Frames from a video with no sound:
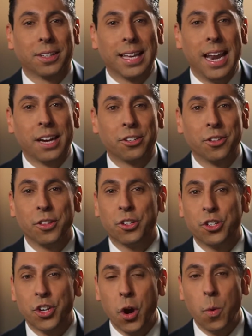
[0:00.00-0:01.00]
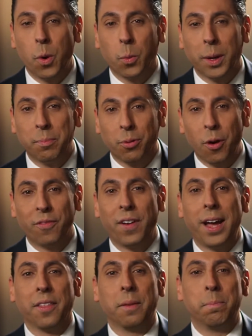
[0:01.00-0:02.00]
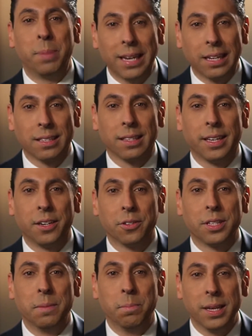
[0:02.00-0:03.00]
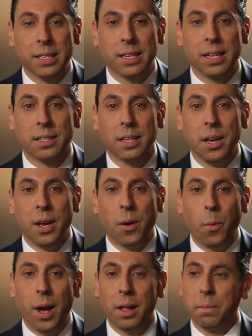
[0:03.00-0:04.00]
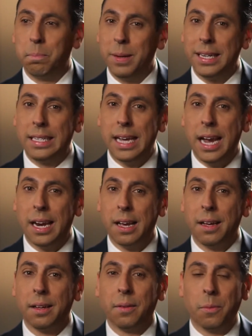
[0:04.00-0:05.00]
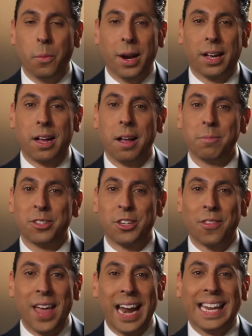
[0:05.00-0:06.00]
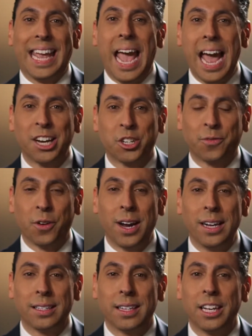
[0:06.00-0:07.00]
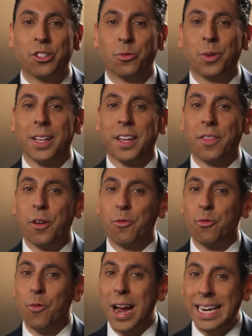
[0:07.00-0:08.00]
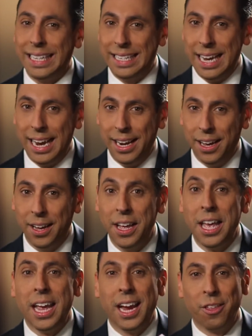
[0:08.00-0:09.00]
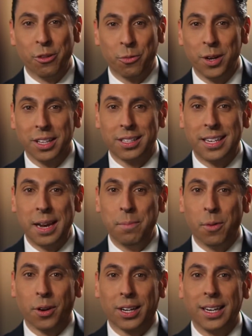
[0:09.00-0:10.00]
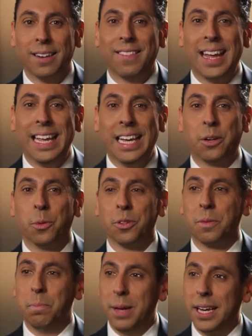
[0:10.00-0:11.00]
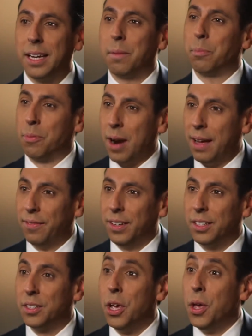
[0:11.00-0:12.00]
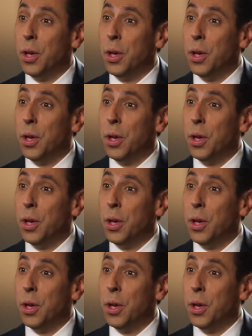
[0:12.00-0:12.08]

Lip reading: Connection, the show where we profile the biggest leaders in business. Well, big data, when it comes to that catchphrase, it's really the right data in the real estate market that equals big profits.